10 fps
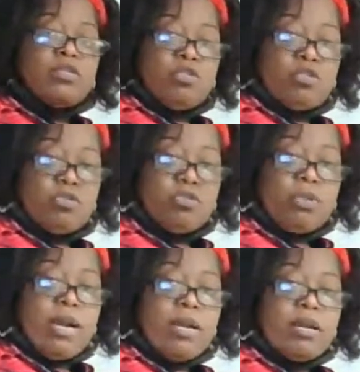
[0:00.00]
Two
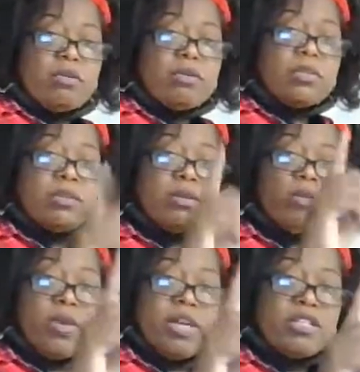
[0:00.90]
triangles,
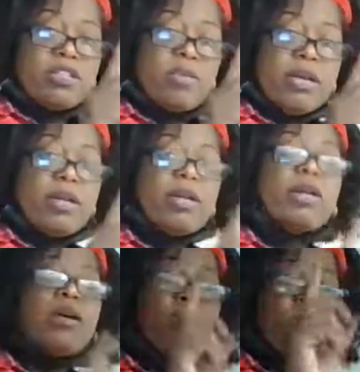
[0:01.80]
one square
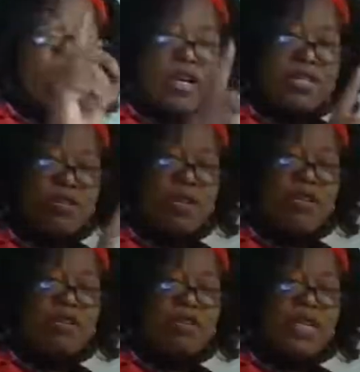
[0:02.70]

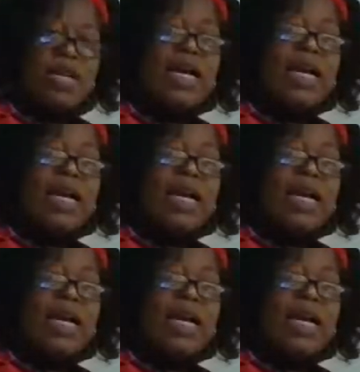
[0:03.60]
unit.